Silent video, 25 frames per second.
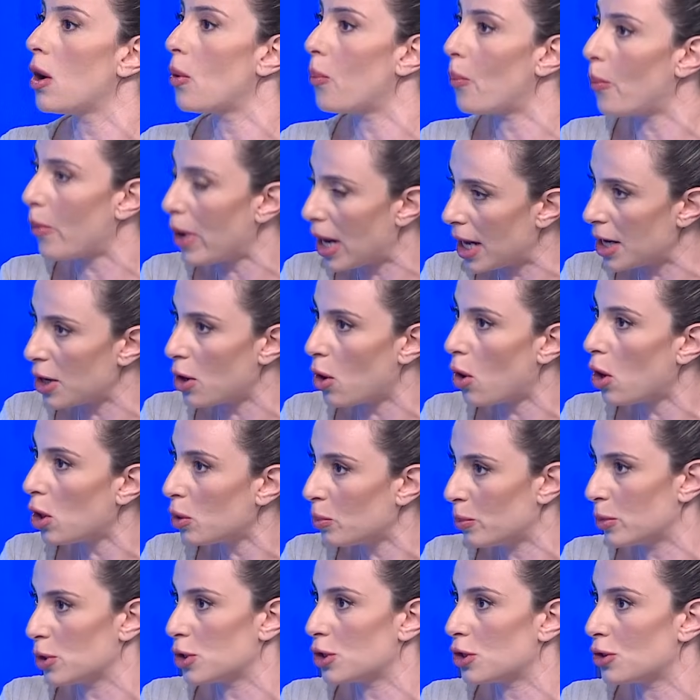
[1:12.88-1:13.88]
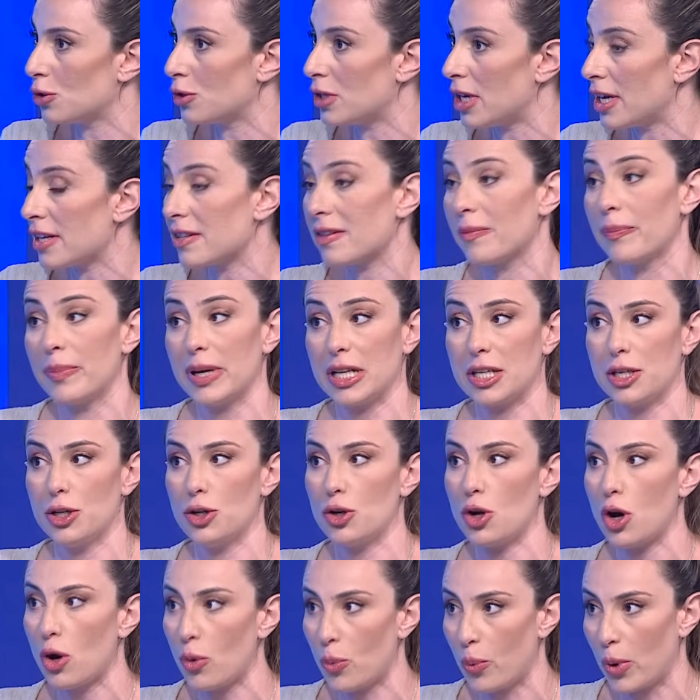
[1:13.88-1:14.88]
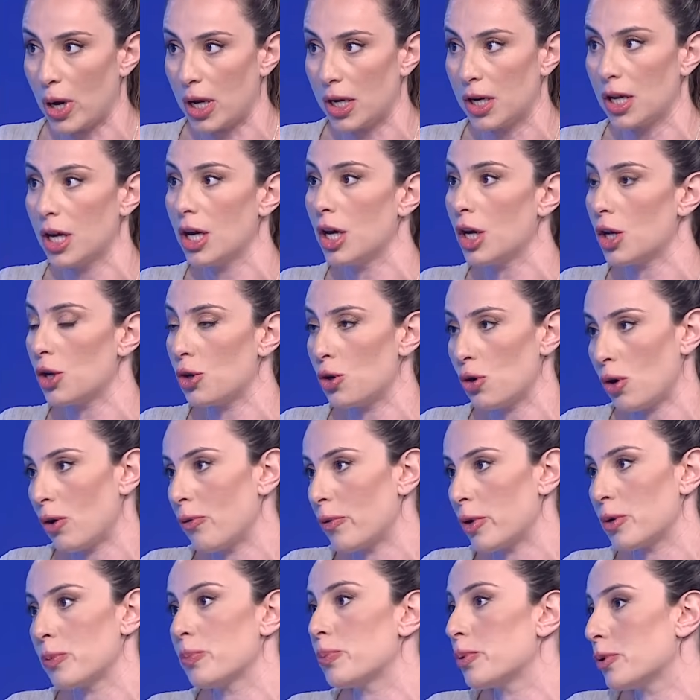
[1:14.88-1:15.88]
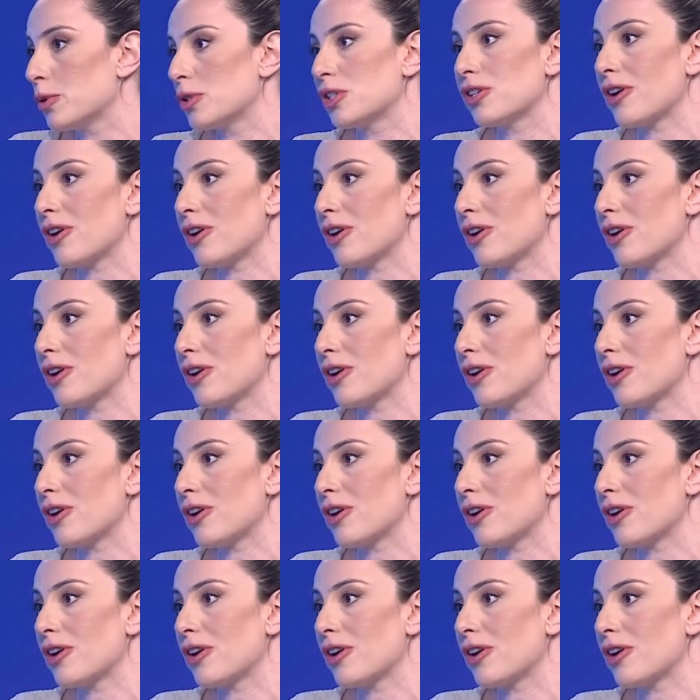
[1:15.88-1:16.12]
one almost to death, but no one puts